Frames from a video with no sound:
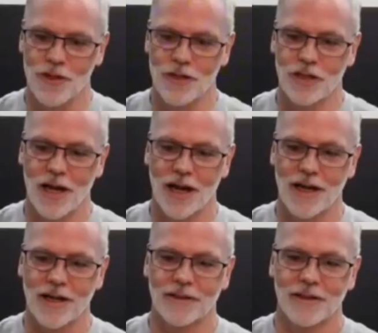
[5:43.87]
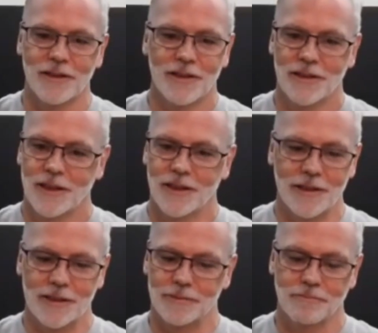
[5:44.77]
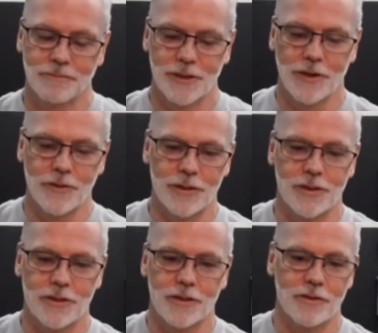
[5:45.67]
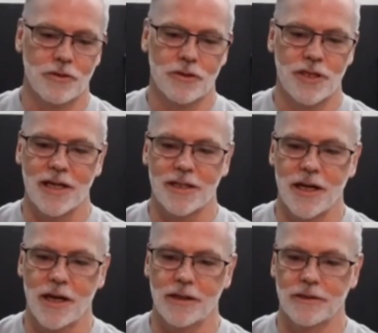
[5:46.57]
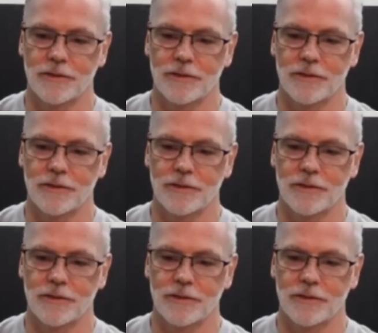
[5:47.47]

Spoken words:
each client, it's second to none.